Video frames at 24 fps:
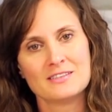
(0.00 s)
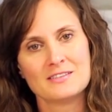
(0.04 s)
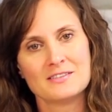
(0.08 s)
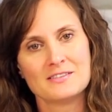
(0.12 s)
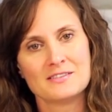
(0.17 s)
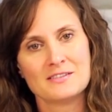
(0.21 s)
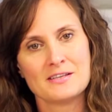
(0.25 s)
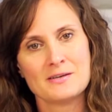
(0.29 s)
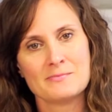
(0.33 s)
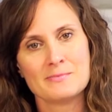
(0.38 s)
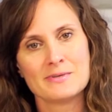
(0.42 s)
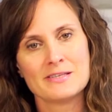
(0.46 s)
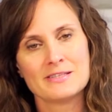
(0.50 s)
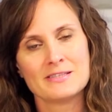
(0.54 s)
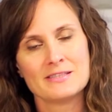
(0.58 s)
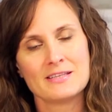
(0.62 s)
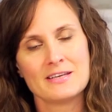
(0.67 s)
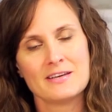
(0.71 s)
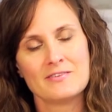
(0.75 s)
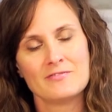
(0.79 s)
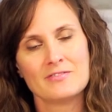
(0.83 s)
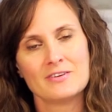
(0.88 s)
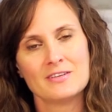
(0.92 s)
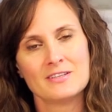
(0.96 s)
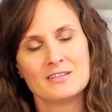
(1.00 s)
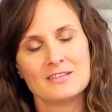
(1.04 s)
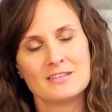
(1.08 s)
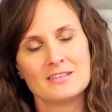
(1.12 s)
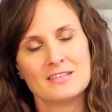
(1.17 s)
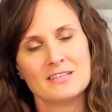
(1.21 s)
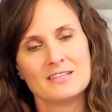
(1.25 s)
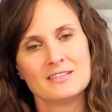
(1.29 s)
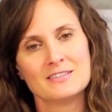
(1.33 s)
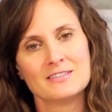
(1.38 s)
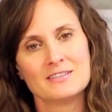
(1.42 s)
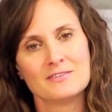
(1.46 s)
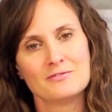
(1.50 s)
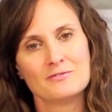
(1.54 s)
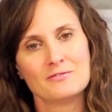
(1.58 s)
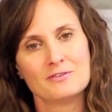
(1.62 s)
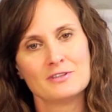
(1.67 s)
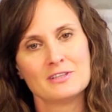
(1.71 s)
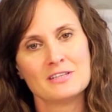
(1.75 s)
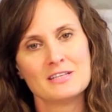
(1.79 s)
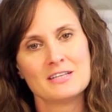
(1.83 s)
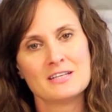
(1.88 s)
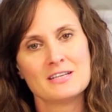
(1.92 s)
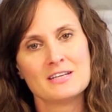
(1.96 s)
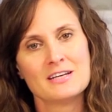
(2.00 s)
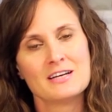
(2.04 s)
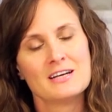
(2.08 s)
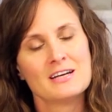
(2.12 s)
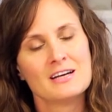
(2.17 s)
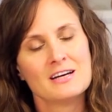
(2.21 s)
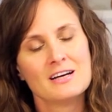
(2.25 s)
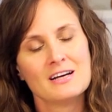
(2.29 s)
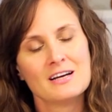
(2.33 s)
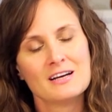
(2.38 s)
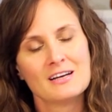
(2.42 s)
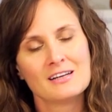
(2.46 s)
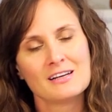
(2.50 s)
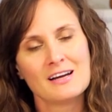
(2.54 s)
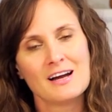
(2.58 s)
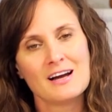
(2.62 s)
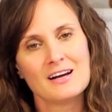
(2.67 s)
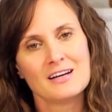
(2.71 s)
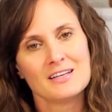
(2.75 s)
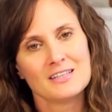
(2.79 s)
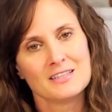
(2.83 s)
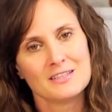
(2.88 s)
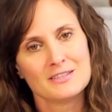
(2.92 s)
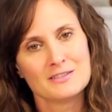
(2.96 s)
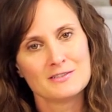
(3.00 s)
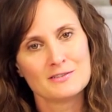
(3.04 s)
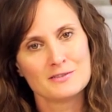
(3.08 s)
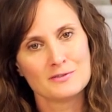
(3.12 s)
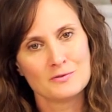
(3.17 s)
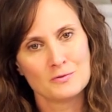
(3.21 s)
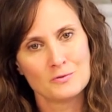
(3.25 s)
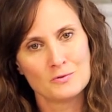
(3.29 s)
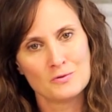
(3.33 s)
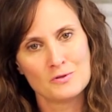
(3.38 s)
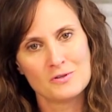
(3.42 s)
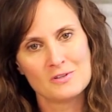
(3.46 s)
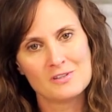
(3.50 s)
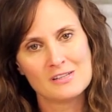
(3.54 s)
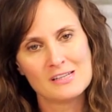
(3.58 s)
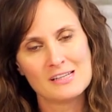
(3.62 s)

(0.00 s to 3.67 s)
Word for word: His name is David, and he's a really kind soul.